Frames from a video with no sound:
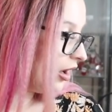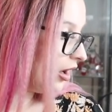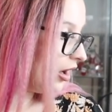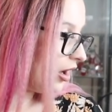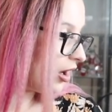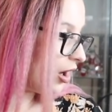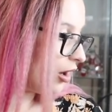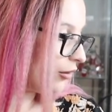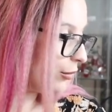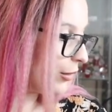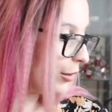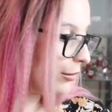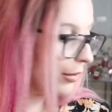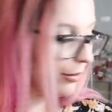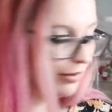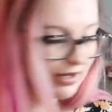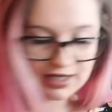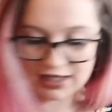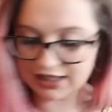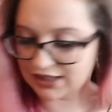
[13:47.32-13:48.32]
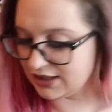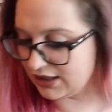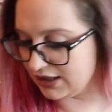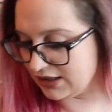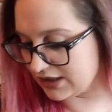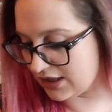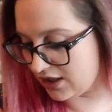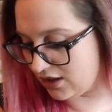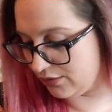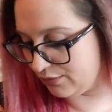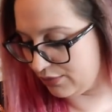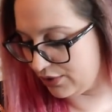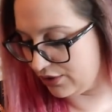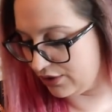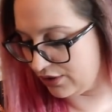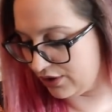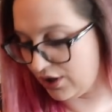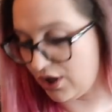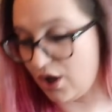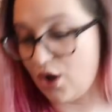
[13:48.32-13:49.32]
I can't remember picking these up.
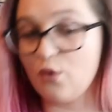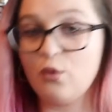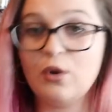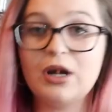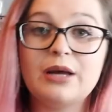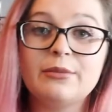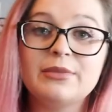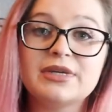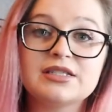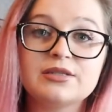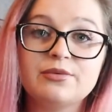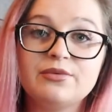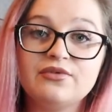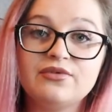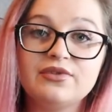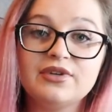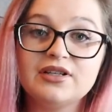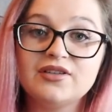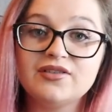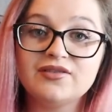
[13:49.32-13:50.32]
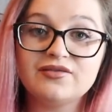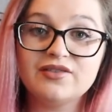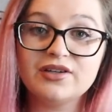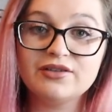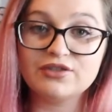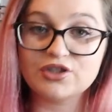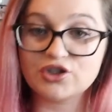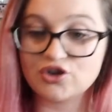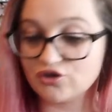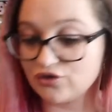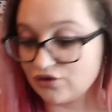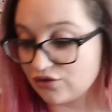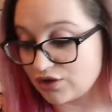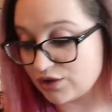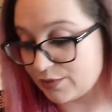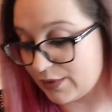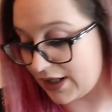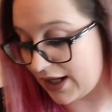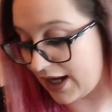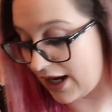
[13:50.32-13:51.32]
Well, I must have been feeling very strong to
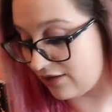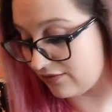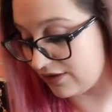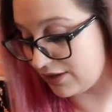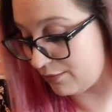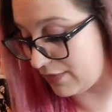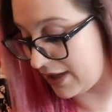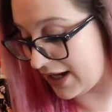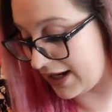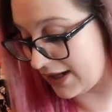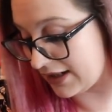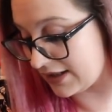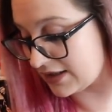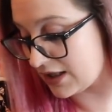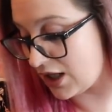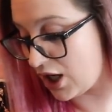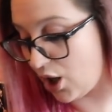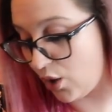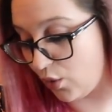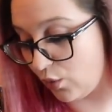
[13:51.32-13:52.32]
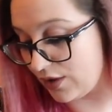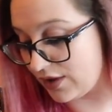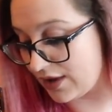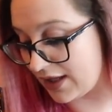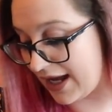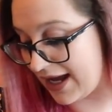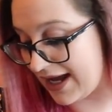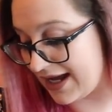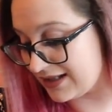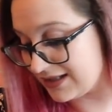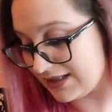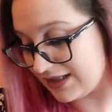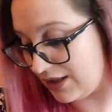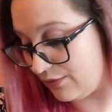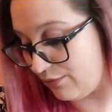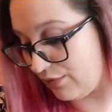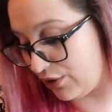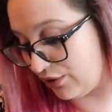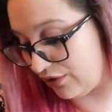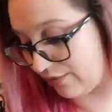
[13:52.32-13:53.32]
be carrying bags with cans in
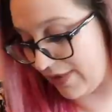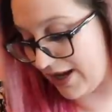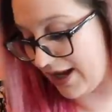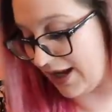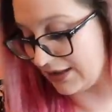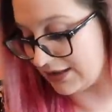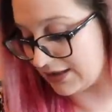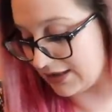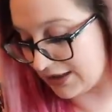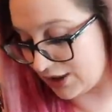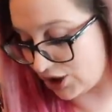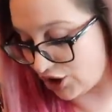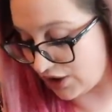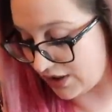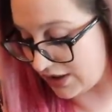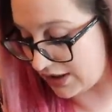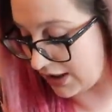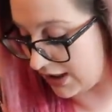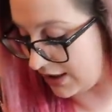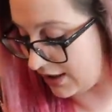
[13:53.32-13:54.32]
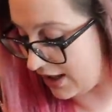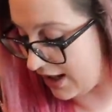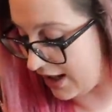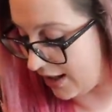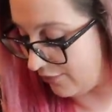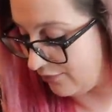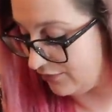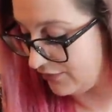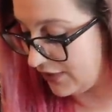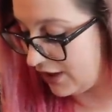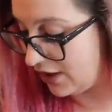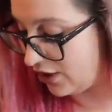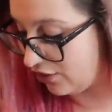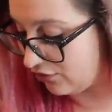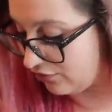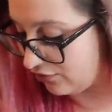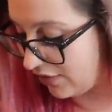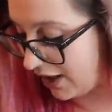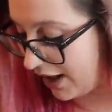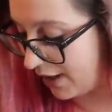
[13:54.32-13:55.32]
both bags. Let's just say that.
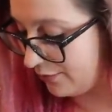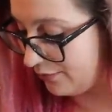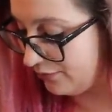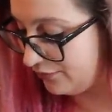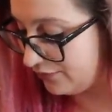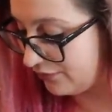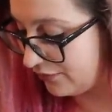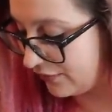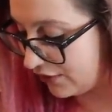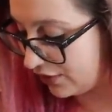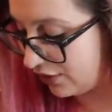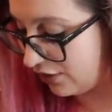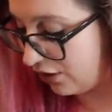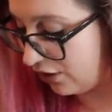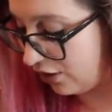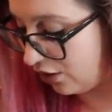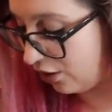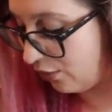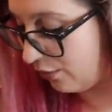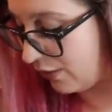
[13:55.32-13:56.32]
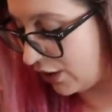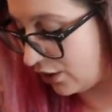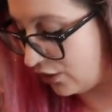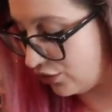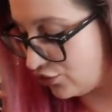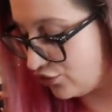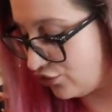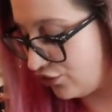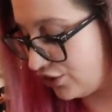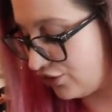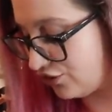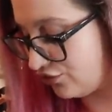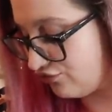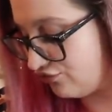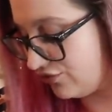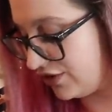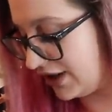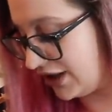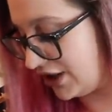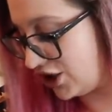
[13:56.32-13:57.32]
Right. Oh my god, you're gonna
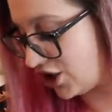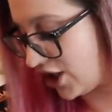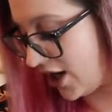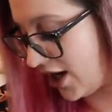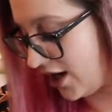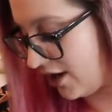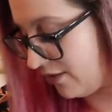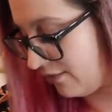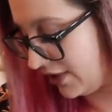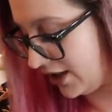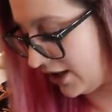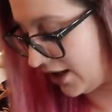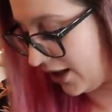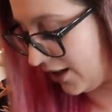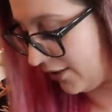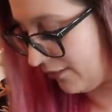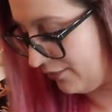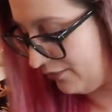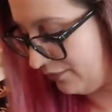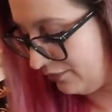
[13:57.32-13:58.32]
really shout at me now.